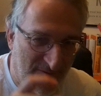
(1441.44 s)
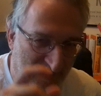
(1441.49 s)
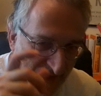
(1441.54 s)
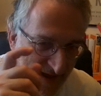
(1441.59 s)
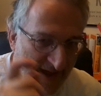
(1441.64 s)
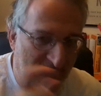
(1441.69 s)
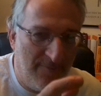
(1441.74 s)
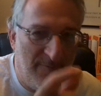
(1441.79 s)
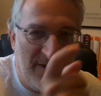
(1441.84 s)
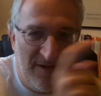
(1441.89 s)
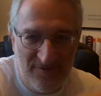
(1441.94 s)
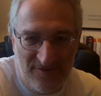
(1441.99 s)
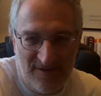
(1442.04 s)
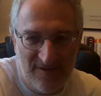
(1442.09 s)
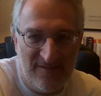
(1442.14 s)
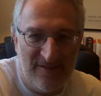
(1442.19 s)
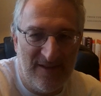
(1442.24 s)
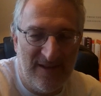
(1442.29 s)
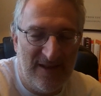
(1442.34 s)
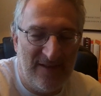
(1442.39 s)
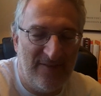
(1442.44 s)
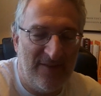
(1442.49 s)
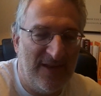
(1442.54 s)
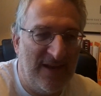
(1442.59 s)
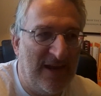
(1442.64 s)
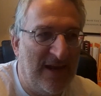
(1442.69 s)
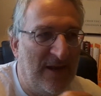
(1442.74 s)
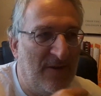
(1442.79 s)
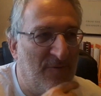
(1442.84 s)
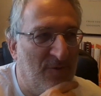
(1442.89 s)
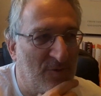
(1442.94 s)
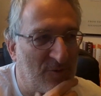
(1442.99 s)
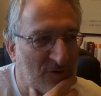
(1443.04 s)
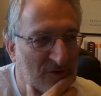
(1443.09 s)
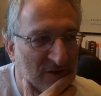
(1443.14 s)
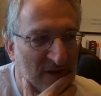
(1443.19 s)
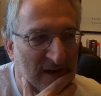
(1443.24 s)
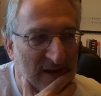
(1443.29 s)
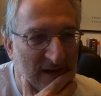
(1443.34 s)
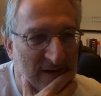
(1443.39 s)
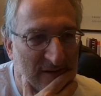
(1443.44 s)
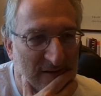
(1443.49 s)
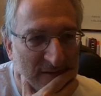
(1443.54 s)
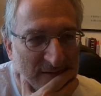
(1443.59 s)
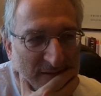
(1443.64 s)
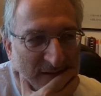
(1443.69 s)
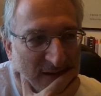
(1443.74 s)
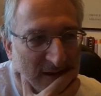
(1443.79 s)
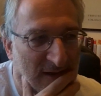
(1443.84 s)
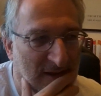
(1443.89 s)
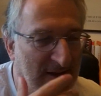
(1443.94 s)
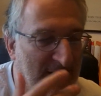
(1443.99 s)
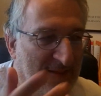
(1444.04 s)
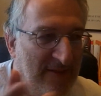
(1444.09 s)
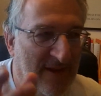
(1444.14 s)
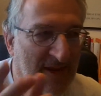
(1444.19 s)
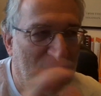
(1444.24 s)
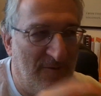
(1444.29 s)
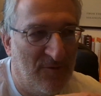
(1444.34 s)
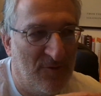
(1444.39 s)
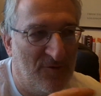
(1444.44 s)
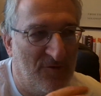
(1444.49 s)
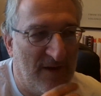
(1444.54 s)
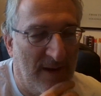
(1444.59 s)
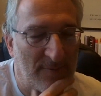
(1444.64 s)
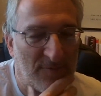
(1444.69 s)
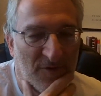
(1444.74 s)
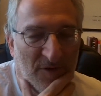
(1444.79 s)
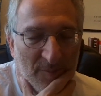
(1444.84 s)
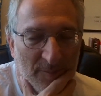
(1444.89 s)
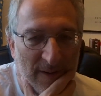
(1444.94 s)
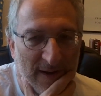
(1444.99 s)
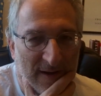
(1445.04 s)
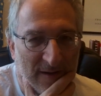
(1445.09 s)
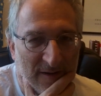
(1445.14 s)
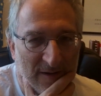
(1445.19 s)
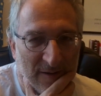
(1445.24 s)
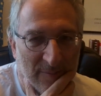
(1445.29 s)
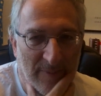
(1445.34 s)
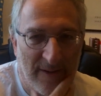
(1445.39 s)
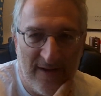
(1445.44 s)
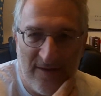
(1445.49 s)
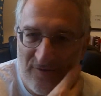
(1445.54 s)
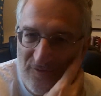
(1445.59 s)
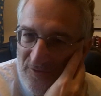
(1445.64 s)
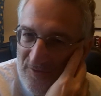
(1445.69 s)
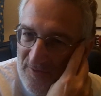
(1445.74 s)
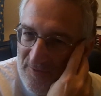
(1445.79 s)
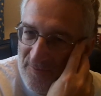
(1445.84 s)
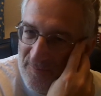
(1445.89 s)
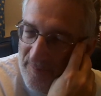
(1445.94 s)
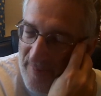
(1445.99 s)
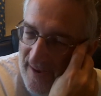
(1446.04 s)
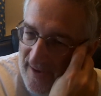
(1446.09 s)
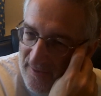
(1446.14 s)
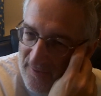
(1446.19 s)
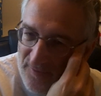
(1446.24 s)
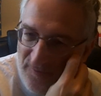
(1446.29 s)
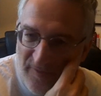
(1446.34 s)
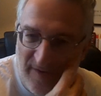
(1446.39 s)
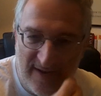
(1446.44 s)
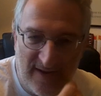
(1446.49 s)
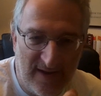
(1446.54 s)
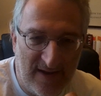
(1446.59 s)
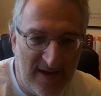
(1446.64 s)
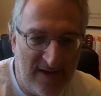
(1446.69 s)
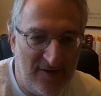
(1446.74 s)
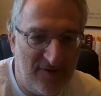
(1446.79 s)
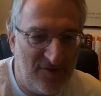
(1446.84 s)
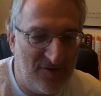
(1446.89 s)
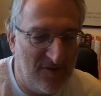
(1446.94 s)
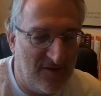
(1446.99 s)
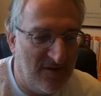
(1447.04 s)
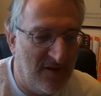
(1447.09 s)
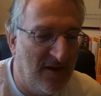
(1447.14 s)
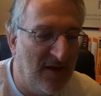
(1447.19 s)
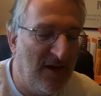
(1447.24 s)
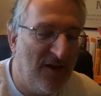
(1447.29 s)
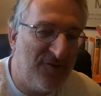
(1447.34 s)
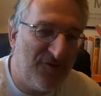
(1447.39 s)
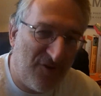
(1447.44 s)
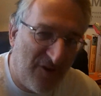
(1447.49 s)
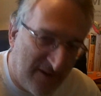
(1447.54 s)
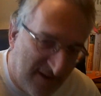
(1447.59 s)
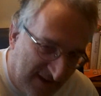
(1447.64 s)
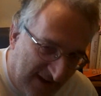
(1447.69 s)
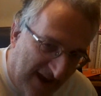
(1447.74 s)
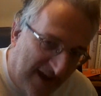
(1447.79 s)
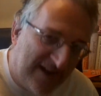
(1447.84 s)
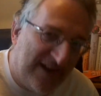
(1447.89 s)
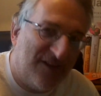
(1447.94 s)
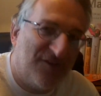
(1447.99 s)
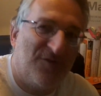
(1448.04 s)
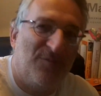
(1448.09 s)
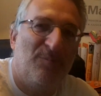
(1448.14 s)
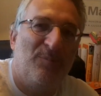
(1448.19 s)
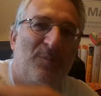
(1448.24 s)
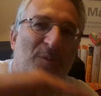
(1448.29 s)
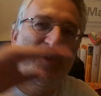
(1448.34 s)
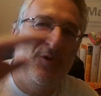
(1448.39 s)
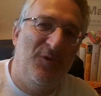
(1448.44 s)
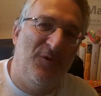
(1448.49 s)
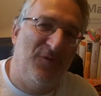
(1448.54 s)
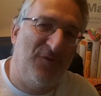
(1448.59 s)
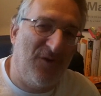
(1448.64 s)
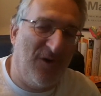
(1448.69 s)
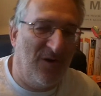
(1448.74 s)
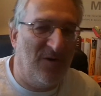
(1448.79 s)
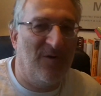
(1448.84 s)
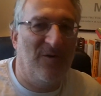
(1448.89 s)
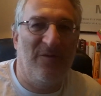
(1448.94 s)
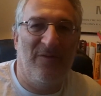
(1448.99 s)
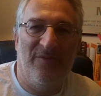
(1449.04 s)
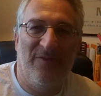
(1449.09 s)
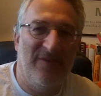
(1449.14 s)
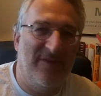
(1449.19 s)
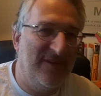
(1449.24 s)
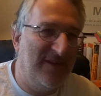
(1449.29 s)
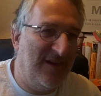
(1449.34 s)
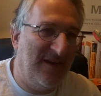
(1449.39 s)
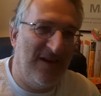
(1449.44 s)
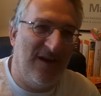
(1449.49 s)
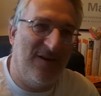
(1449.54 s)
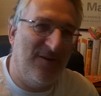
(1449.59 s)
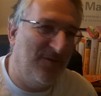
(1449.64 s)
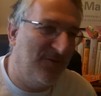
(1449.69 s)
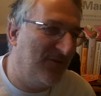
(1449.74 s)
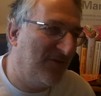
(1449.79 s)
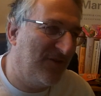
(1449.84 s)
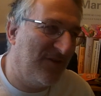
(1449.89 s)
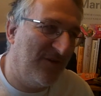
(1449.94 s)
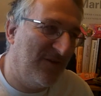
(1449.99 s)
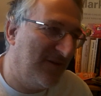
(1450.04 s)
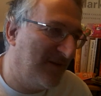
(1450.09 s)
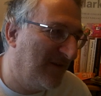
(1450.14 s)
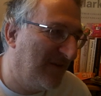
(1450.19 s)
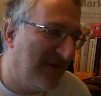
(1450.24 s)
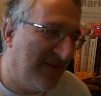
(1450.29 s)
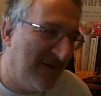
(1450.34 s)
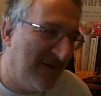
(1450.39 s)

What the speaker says: of that image in the evil scene. In the evil chapter about sort of bowel vacation. So again, it's moved on, you know, to